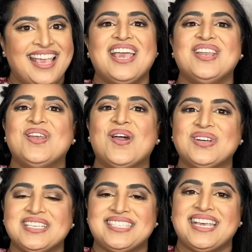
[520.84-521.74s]

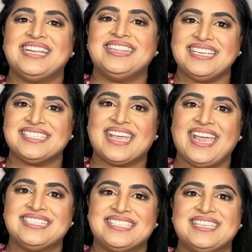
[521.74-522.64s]
Notice that in these
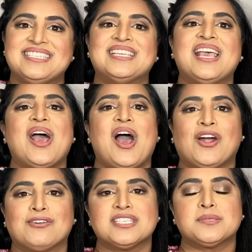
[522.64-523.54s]
cases,
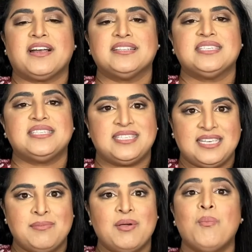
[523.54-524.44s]
our responses
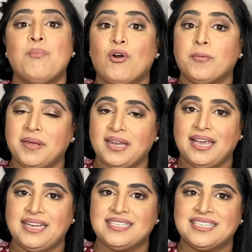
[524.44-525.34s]
seem more
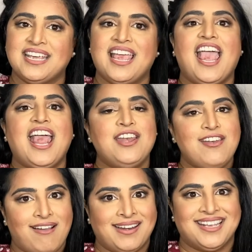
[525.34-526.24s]
polite and
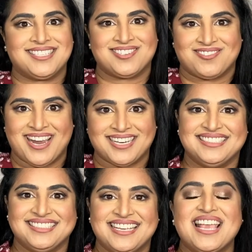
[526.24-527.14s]
not as direct.
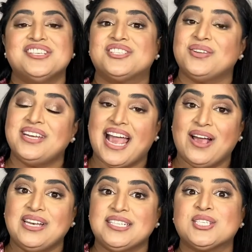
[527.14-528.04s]
So
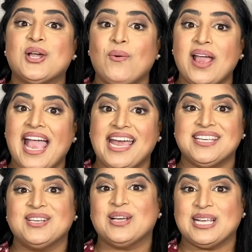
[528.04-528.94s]
now let's go ahead
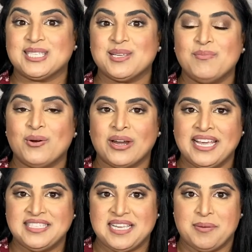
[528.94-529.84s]
and look at some more
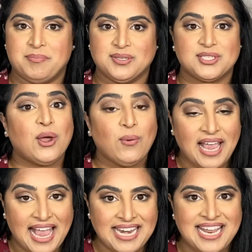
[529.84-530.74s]
examples. Go
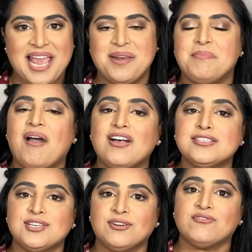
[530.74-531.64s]
ahead and
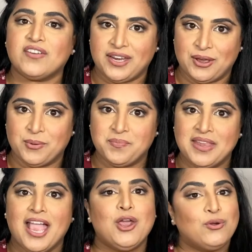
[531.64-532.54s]
pause your video.
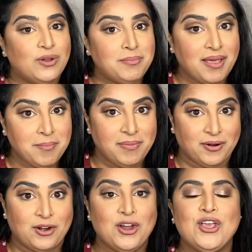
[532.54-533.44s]

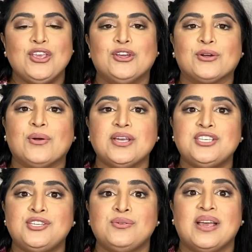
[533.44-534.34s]
Remember, you're going
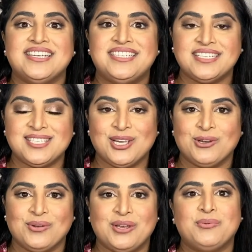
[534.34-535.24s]
to
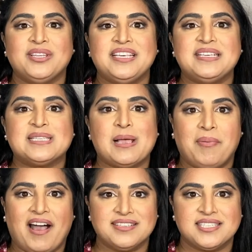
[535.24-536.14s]
disagree with these
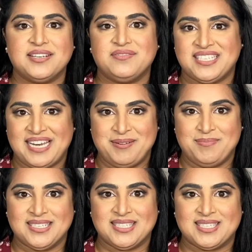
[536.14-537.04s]
positive
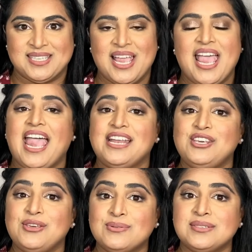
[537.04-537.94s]
statements and
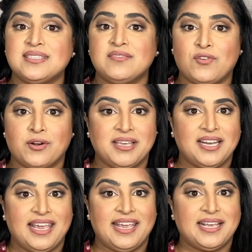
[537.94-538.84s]
use the
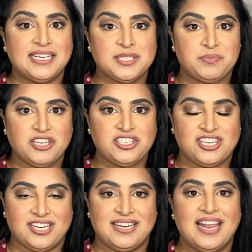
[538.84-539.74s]
formulaic
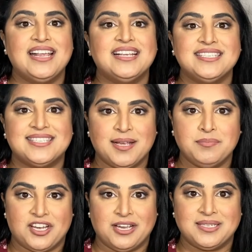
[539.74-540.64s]
expression
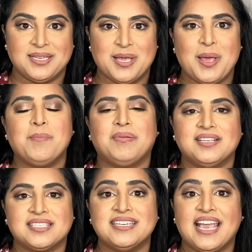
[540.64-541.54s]
subject
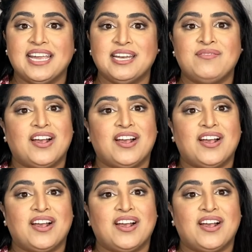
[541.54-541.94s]
plus negative